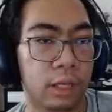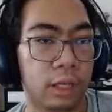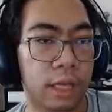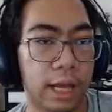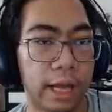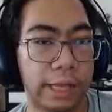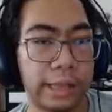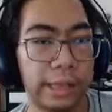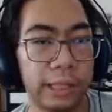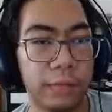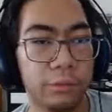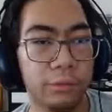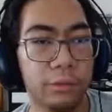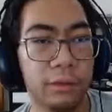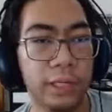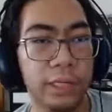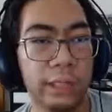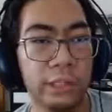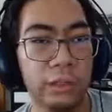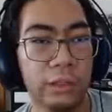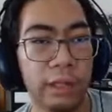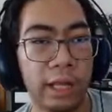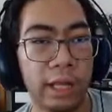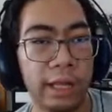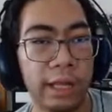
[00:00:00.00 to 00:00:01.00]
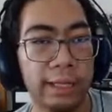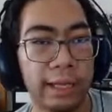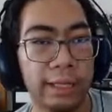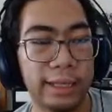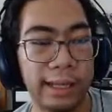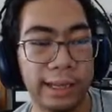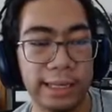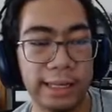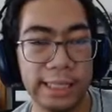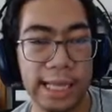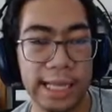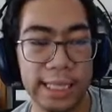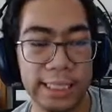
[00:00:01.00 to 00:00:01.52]
I think
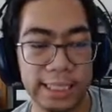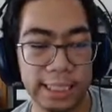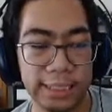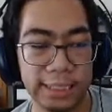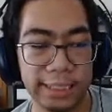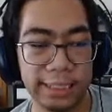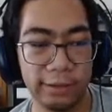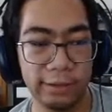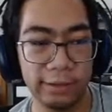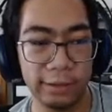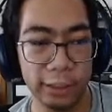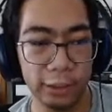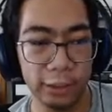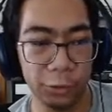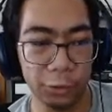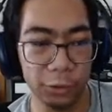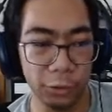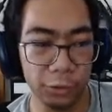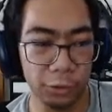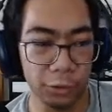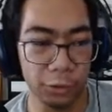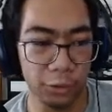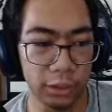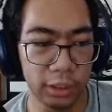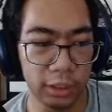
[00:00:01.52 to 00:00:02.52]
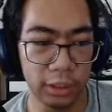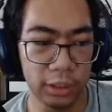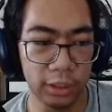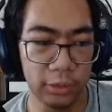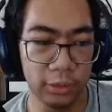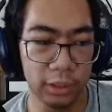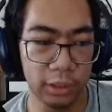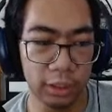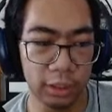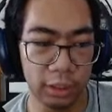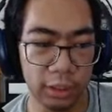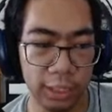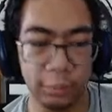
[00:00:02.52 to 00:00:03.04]
Boogie2988 has his own U2s.
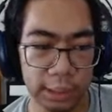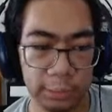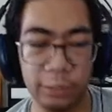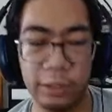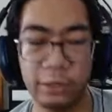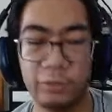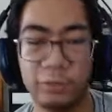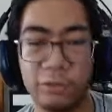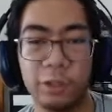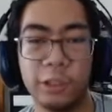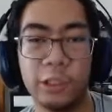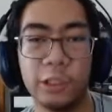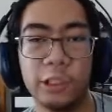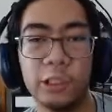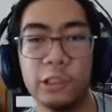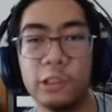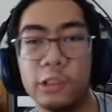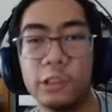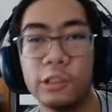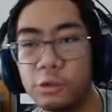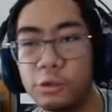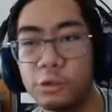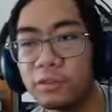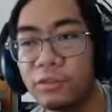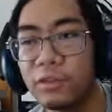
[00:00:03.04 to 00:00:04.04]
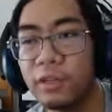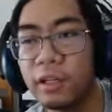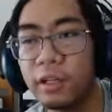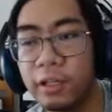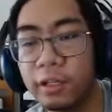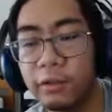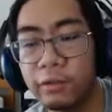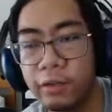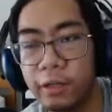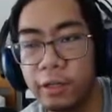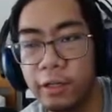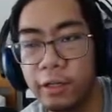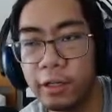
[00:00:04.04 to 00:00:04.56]
And my first U2's big
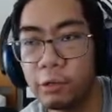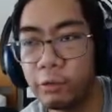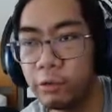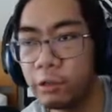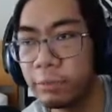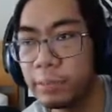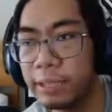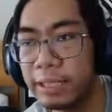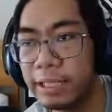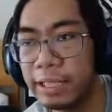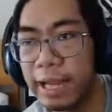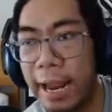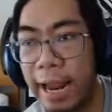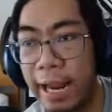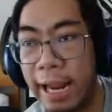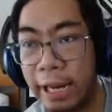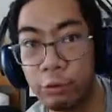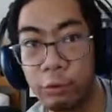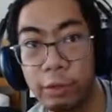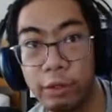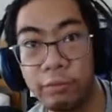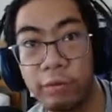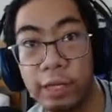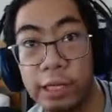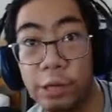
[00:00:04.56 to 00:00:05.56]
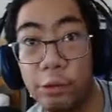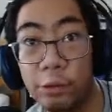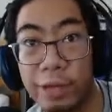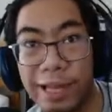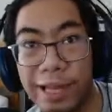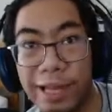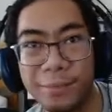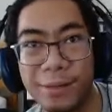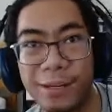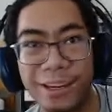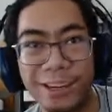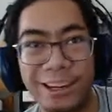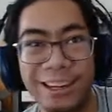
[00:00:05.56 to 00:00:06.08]
figure will be the Angry Video
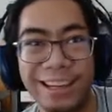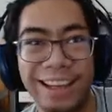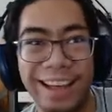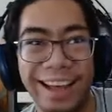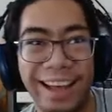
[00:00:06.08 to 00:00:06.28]
Game Nerd.